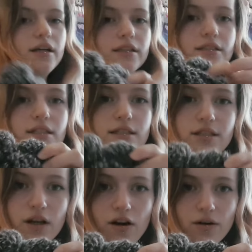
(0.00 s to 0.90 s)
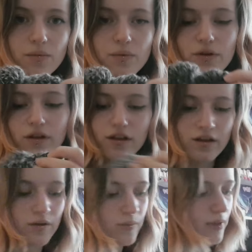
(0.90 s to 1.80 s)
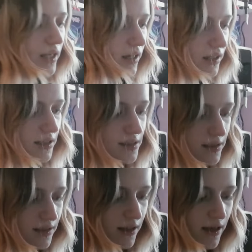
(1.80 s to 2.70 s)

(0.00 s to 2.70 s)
This is the top because